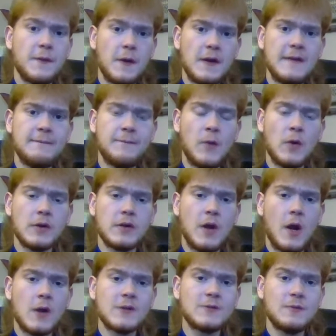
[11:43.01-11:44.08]
34
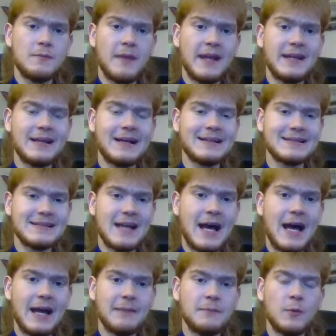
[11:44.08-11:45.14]
cars will make it on
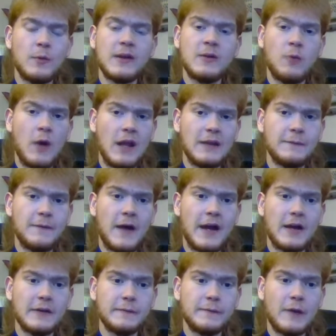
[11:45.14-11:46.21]
time. We
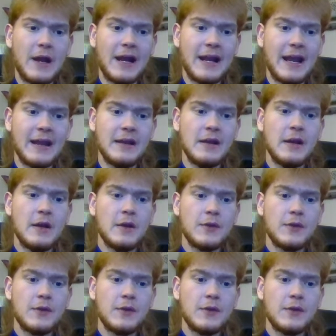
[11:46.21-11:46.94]
qualify on Friday.